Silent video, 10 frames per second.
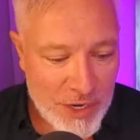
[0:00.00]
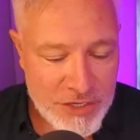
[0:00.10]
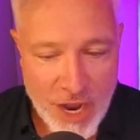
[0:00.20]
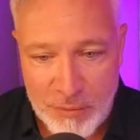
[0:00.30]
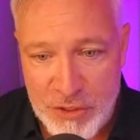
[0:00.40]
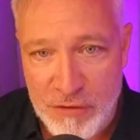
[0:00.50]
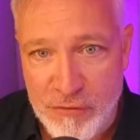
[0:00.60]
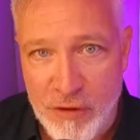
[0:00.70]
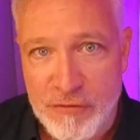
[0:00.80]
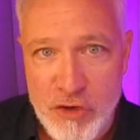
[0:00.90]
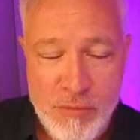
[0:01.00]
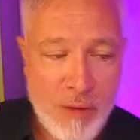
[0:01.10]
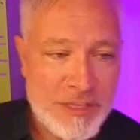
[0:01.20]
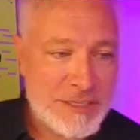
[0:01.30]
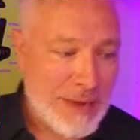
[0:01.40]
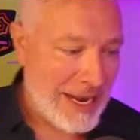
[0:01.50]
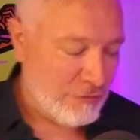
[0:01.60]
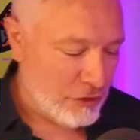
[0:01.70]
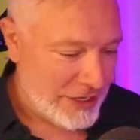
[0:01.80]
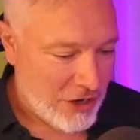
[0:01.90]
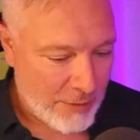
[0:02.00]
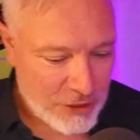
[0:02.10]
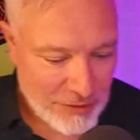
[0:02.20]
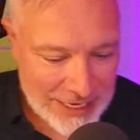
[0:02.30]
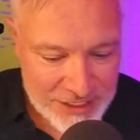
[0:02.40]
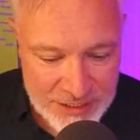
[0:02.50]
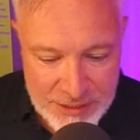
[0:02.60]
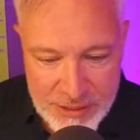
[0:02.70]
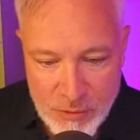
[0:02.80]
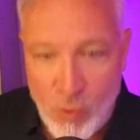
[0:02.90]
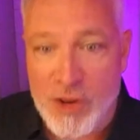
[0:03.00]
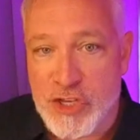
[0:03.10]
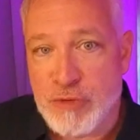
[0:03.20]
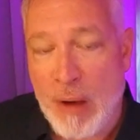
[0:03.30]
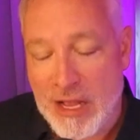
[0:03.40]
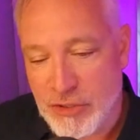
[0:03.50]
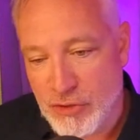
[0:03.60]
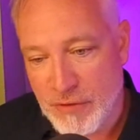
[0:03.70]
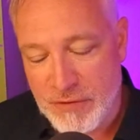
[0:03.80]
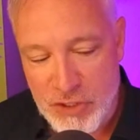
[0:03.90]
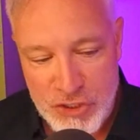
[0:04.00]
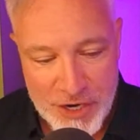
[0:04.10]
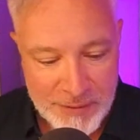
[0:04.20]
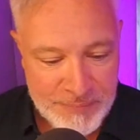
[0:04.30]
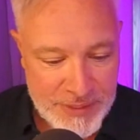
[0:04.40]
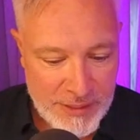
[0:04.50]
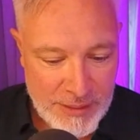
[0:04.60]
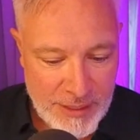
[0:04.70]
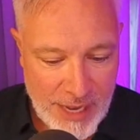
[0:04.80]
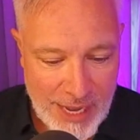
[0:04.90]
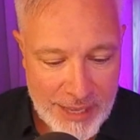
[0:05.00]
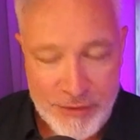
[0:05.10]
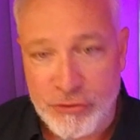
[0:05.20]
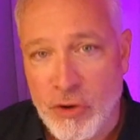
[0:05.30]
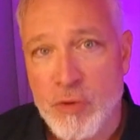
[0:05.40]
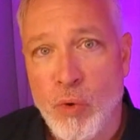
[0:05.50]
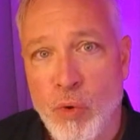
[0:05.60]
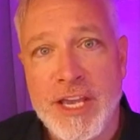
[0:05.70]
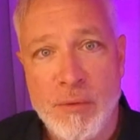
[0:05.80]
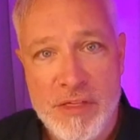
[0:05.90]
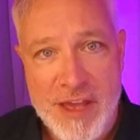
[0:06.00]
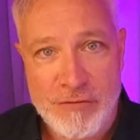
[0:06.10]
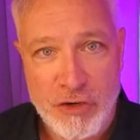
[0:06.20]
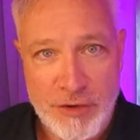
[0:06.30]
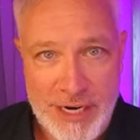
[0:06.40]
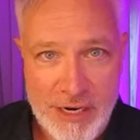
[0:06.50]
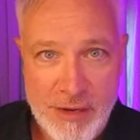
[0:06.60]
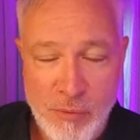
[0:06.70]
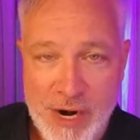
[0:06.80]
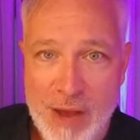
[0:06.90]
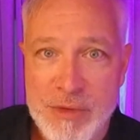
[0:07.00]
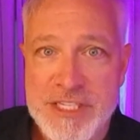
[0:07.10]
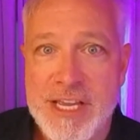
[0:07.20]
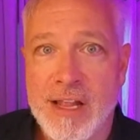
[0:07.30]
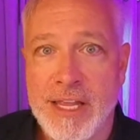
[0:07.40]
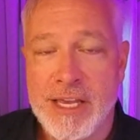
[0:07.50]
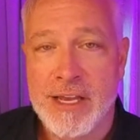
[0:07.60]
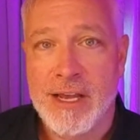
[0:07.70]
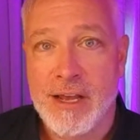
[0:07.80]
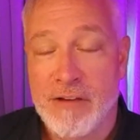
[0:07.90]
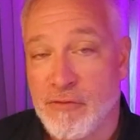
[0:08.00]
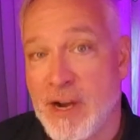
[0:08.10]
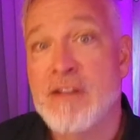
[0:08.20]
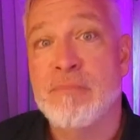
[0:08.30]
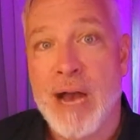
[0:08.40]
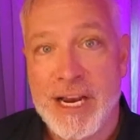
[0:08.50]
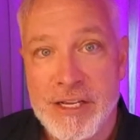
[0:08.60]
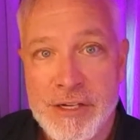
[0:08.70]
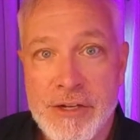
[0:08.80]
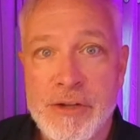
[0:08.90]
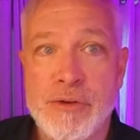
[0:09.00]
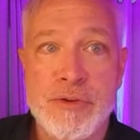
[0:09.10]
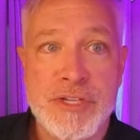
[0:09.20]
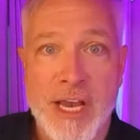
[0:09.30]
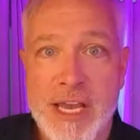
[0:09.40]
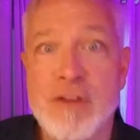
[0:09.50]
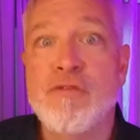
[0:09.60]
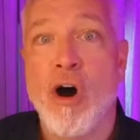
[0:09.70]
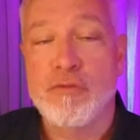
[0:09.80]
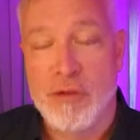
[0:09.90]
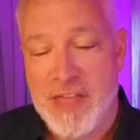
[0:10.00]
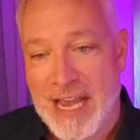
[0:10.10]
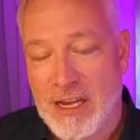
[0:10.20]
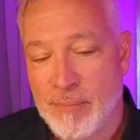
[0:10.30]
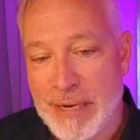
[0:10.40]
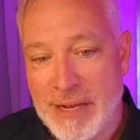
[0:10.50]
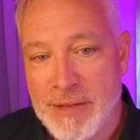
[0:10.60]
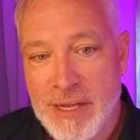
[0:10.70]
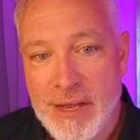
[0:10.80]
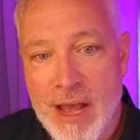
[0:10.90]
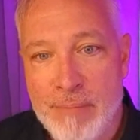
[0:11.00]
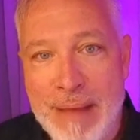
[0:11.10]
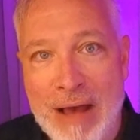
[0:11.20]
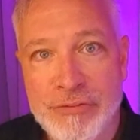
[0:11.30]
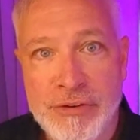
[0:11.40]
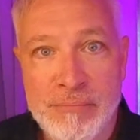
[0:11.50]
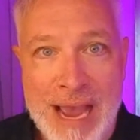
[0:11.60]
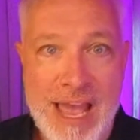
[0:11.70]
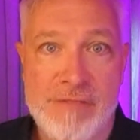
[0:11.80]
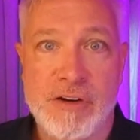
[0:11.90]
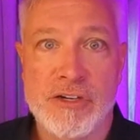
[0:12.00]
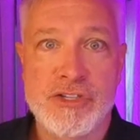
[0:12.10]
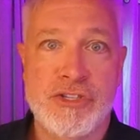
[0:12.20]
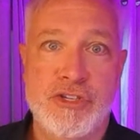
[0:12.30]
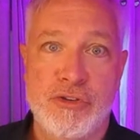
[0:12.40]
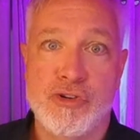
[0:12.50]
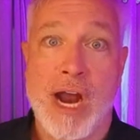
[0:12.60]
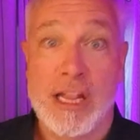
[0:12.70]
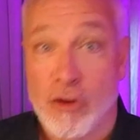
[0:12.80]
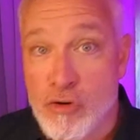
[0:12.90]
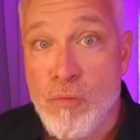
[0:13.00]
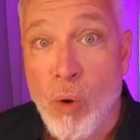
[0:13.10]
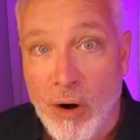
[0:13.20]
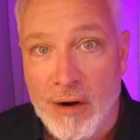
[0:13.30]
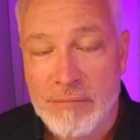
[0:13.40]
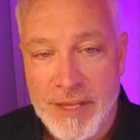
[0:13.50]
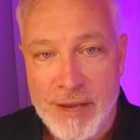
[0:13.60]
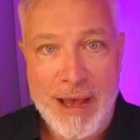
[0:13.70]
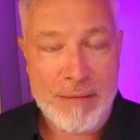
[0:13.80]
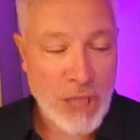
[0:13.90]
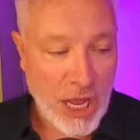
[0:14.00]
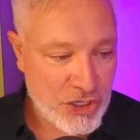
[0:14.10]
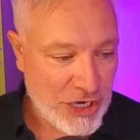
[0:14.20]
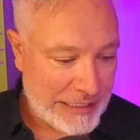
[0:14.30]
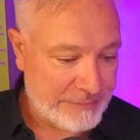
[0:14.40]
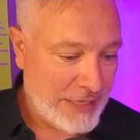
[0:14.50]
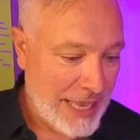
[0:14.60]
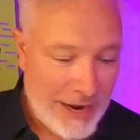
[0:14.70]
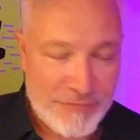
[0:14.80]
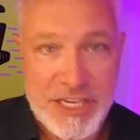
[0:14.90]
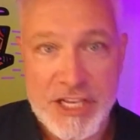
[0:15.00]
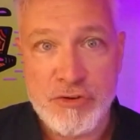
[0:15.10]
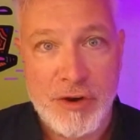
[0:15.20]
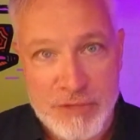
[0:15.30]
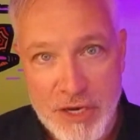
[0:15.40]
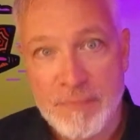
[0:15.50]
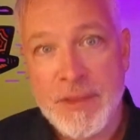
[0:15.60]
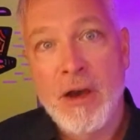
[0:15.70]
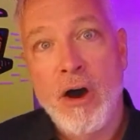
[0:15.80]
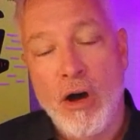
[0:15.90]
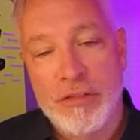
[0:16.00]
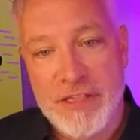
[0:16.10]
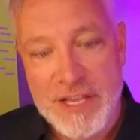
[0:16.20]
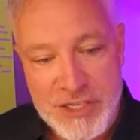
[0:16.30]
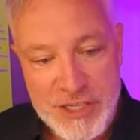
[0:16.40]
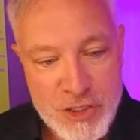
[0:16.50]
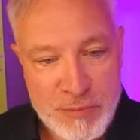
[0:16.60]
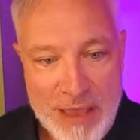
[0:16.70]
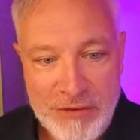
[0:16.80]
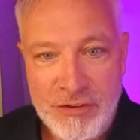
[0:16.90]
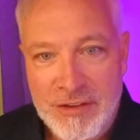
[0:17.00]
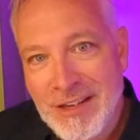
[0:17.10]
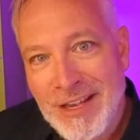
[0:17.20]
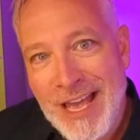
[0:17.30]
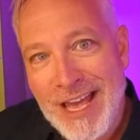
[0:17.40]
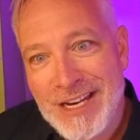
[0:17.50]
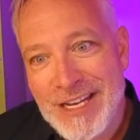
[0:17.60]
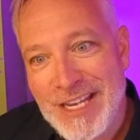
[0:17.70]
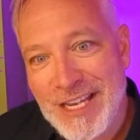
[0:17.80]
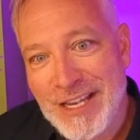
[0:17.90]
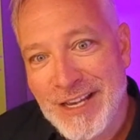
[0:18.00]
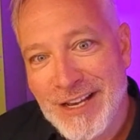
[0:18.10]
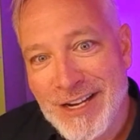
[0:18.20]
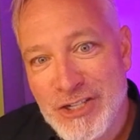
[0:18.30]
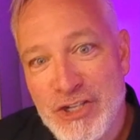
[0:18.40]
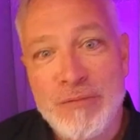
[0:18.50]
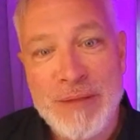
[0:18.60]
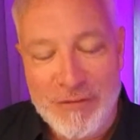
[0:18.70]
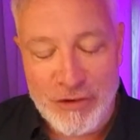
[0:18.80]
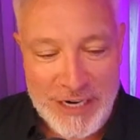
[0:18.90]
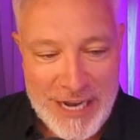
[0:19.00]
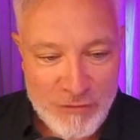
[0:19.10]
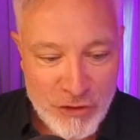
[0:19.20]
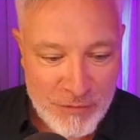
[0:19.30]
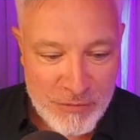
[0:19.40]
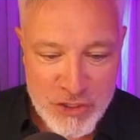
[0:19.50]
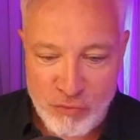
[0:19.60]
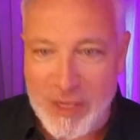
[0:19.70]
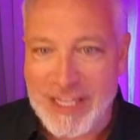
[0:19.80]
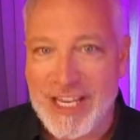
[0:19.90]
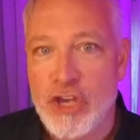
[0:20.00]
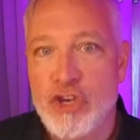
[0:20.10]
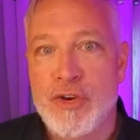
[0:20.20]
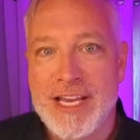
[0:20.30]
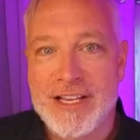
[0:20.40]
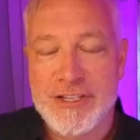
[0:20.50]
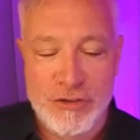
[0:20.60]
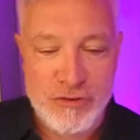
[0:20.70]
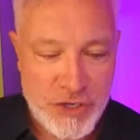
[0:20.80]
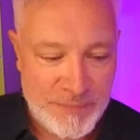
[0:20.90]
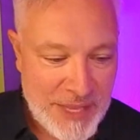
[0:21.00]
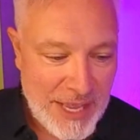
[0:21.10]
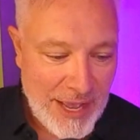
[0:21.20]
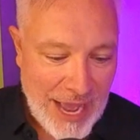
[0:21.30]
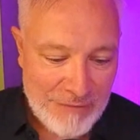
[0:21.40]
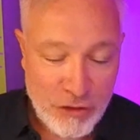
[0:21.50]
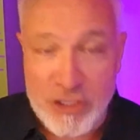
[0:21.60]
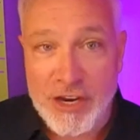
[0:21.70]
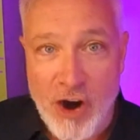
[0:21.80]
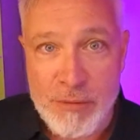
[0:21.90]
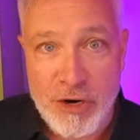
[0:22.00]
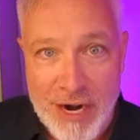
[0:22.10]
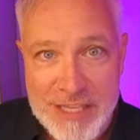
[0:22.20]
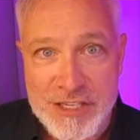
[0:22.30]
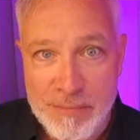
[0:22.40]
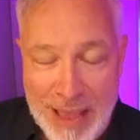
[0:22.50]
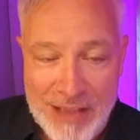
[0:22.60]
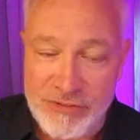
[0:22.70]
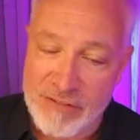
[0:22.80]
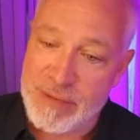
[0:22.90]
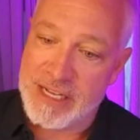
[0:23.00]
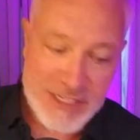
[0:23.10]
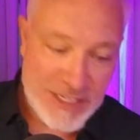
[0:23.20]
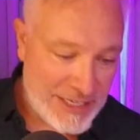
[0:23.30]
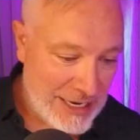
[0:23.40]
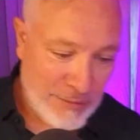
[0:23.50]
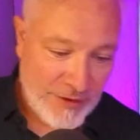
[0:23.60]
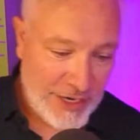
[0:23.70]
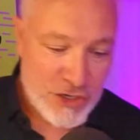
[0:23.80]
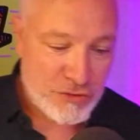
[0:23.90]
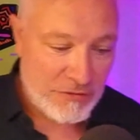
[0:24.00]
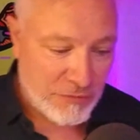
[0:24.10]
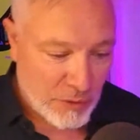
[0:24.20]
I want to talk with you for a few moments about Evergreen Carbon Credits, one of the sponsors of this show. I started working with Evergreen when I was telling a friend of mine who's uh, involved with that company about my efforts to try to learn more about blockchain, NFTs, crypto, all the things in this space. And he uh, showed me Evergreen. Evergreen was a really unique solution. I've looked at carbon credits in the past. I've been in the sustainability industry